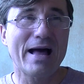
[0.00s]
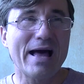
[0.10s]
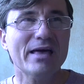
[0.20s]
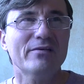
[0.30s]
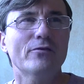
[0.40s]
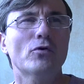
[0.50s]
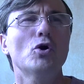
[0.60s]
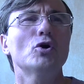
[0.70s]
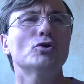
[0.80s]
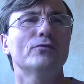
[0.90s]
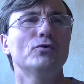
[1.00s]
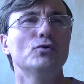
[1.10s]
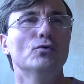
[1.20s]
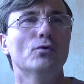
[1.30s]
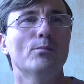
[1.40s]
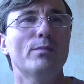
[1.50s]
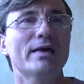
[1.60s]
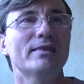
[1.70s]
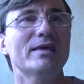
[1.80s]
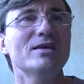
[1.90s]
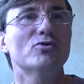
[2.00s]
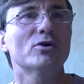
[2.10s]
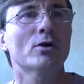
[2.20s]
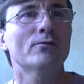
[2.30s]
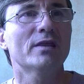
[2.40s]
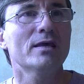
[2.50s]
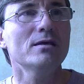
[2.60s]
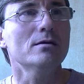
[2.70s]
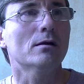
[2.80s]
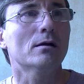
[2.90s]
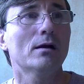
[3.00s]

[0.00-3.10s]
I have heard of you by the hearing of the ear,